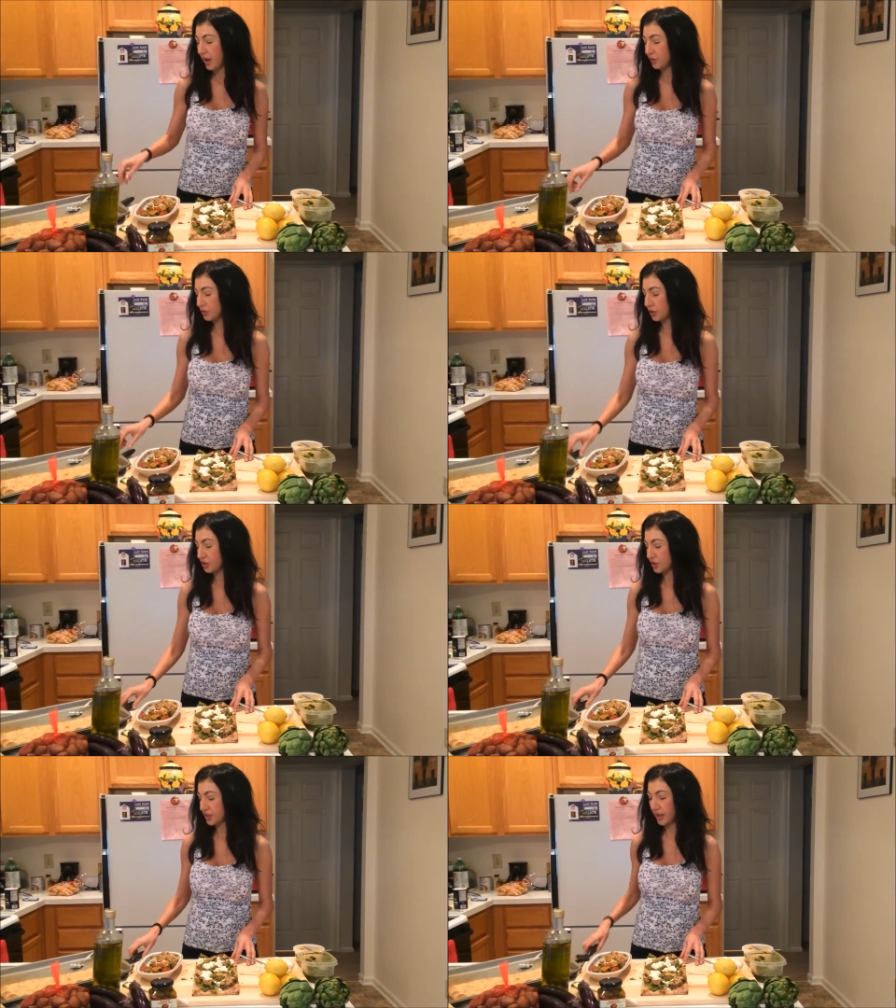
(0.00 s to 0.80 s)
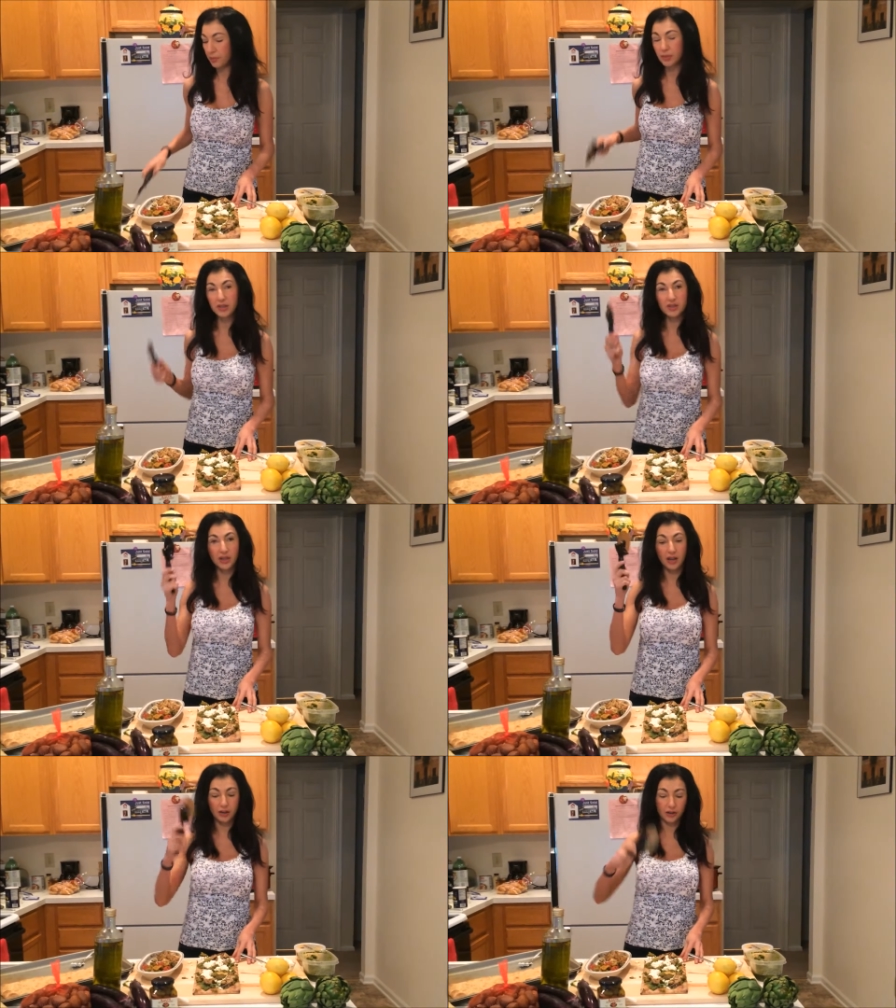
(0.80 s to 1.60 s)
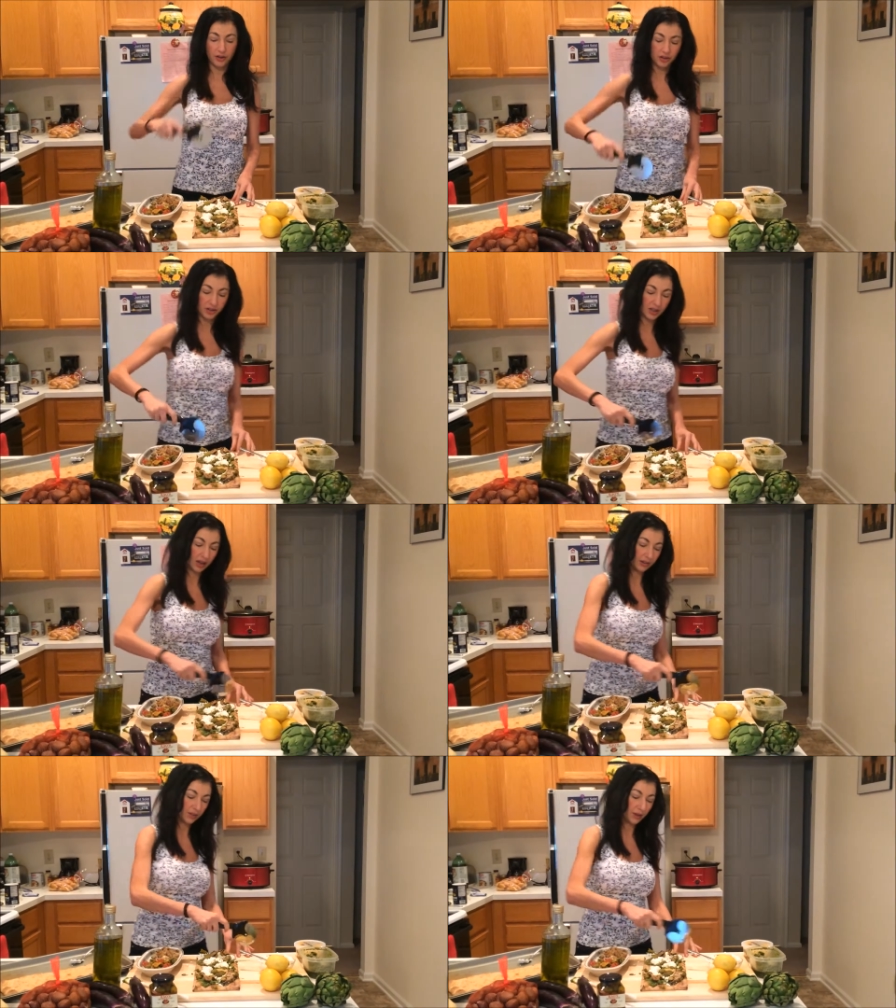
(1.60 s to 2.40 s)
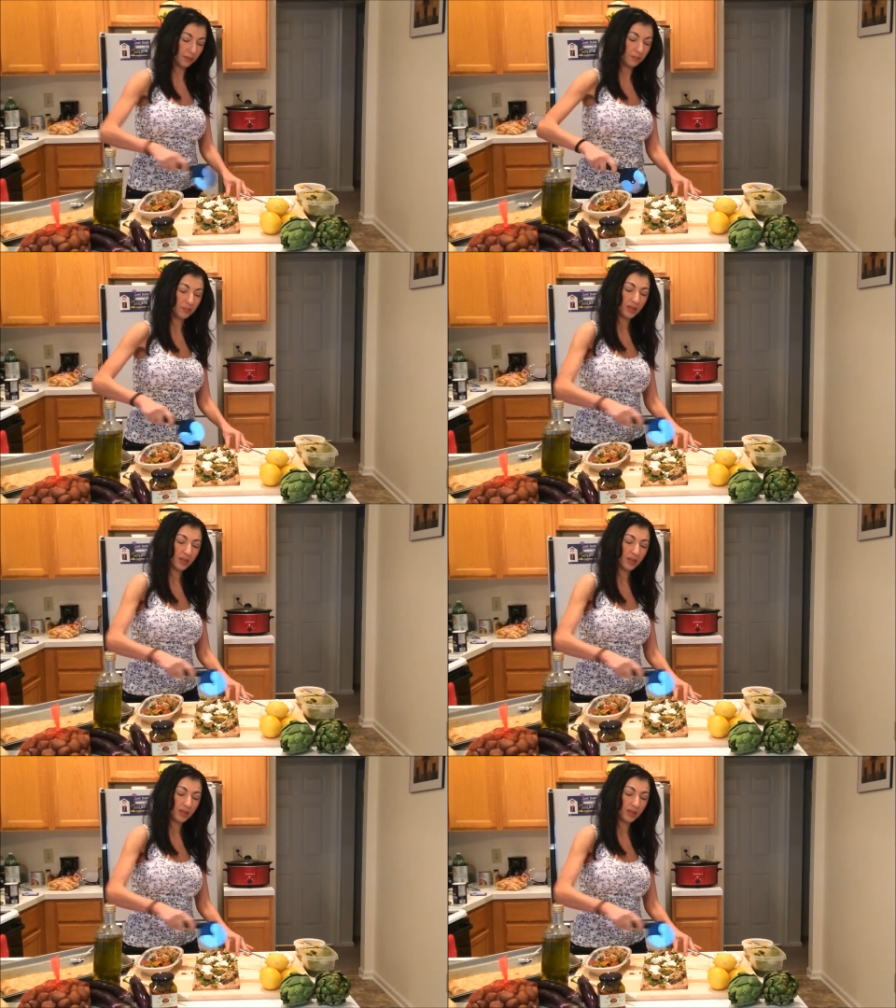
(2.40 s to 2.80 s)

And you can just get a pizza cutter and just cut them,